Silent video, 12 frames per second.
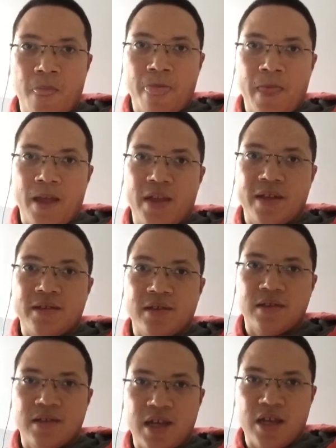and that
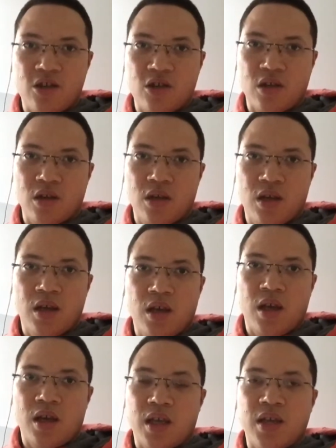sensation
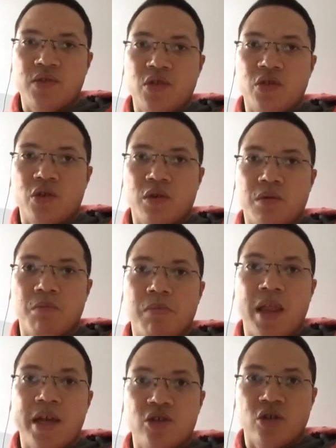gives you certain
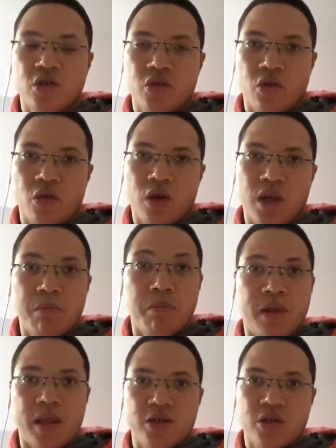pleasures or
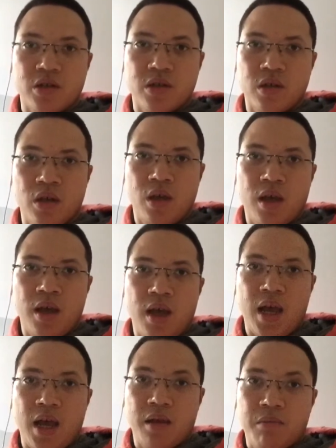impleasures,
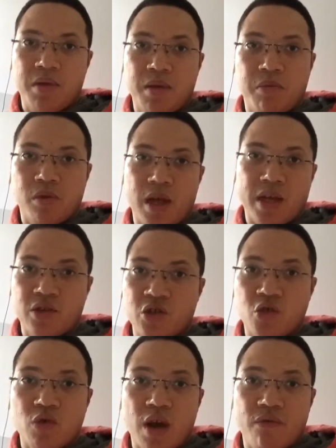and people like to
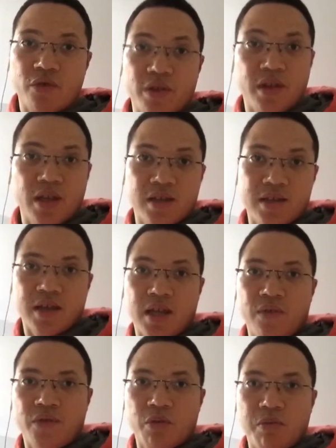strive for the things that
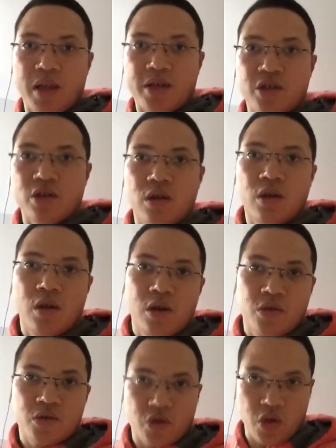give you pleasure.
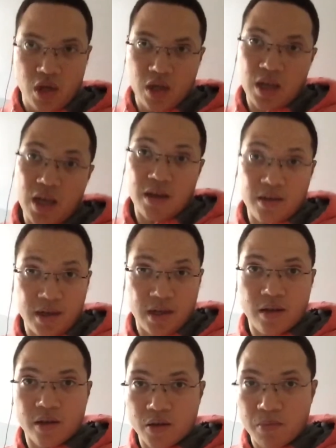So you can get
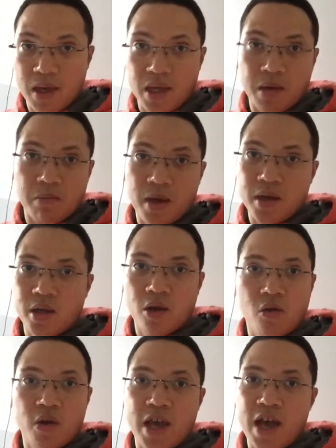addicted to making money.
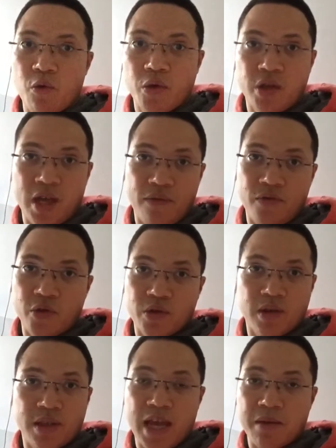Oh yeah, when you have
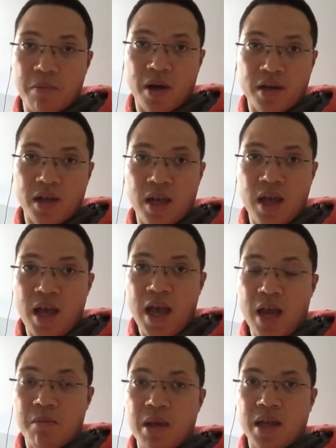that money
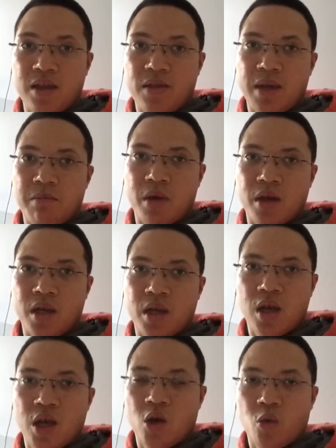and making that money,
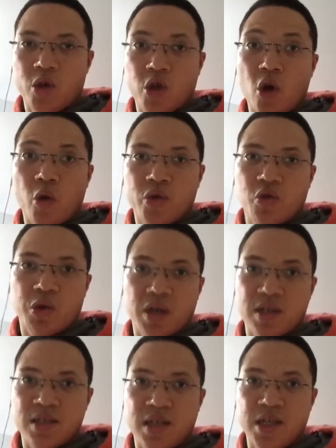when you go into a
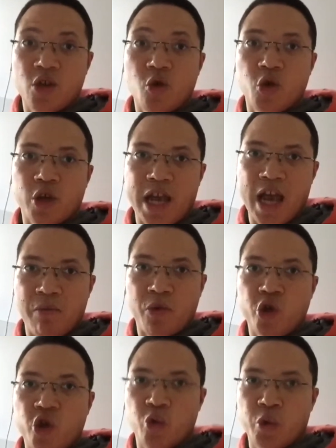casino, you
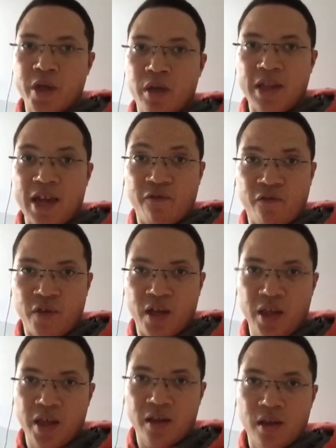gamble, you win, that
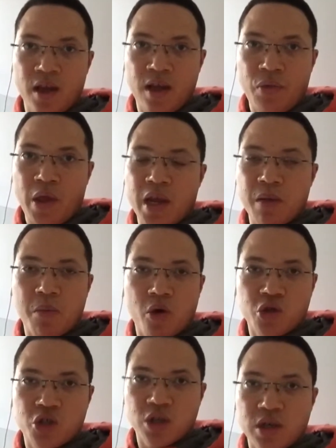feeling, that
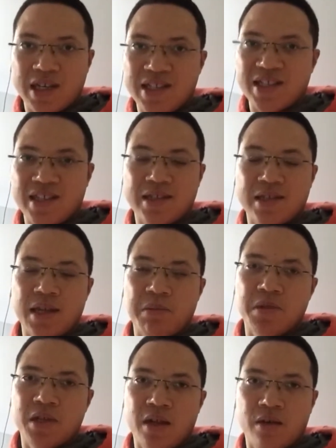emotion, it's the same
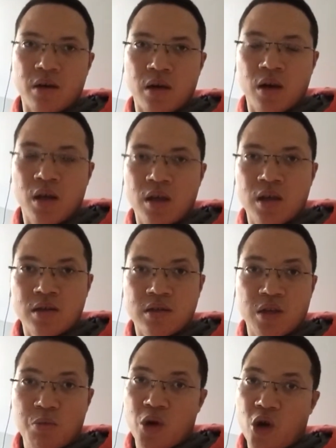center.
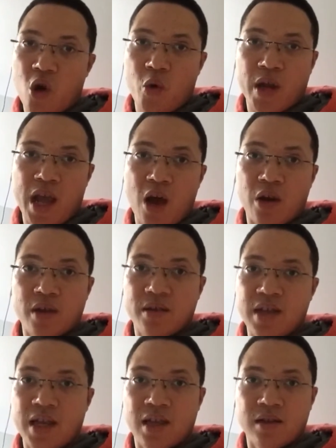someone going out
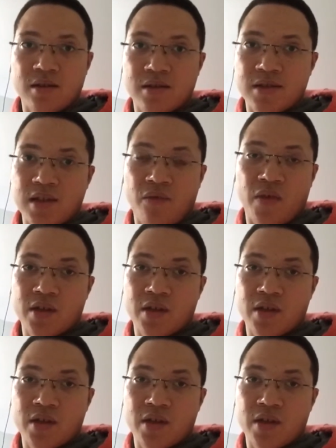and sniffing